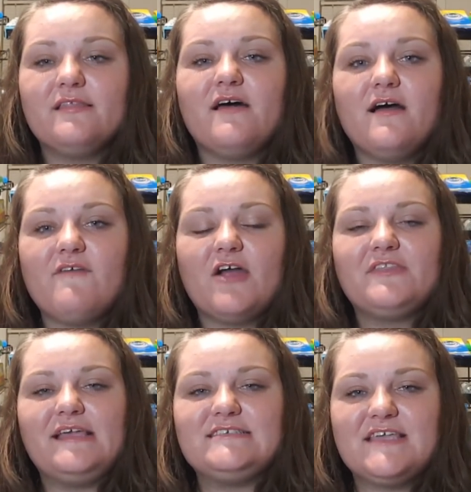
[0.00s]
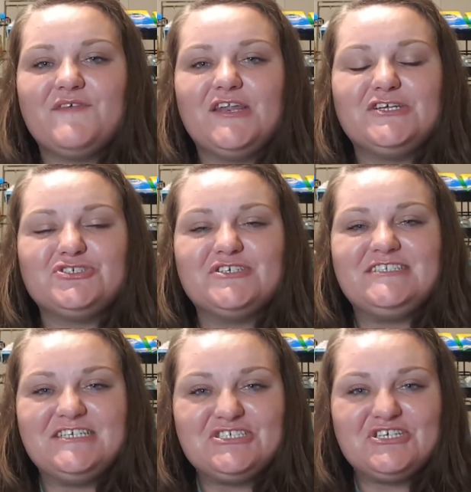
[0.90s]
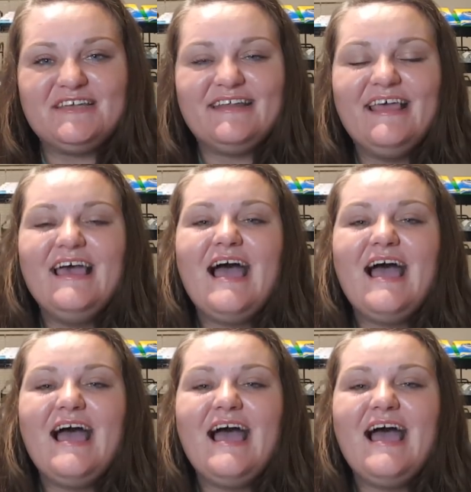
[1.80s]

love our Thanksgiving tradition.